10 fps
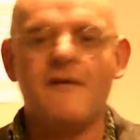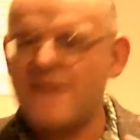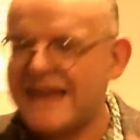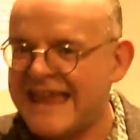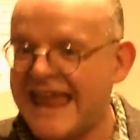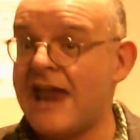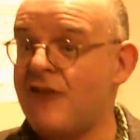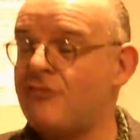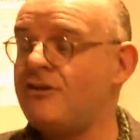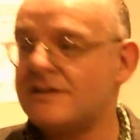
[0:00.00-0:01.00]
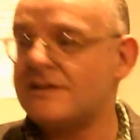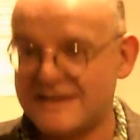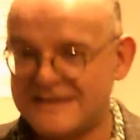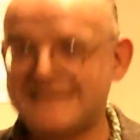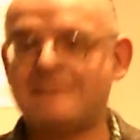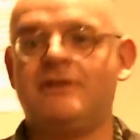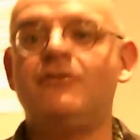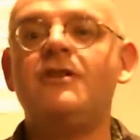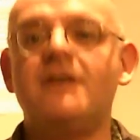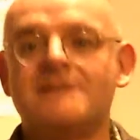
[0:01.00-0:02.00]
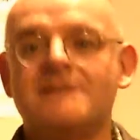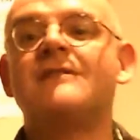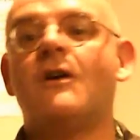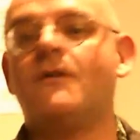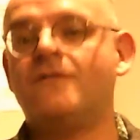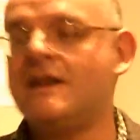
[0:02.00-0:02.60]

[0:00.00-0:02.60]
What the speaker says: vicarious experience of